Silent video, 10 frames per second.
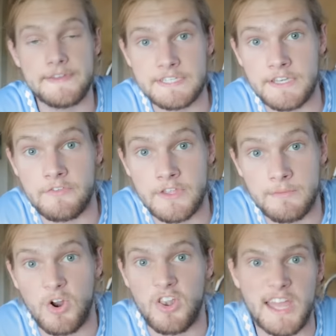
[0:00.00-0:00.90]
15 of
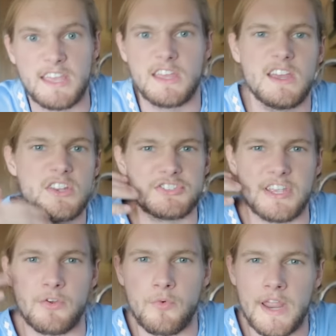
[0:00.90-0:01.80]
them are like, just
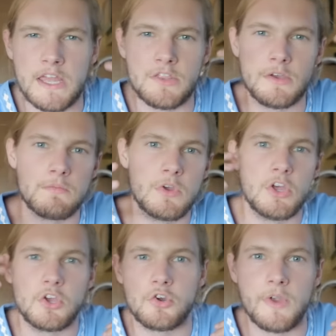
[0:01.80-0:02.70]
like random,
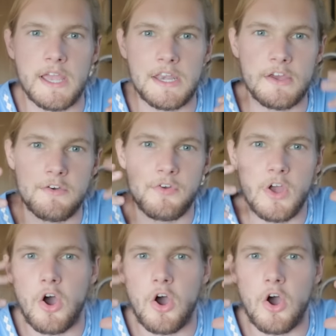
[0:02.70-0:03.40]
creative,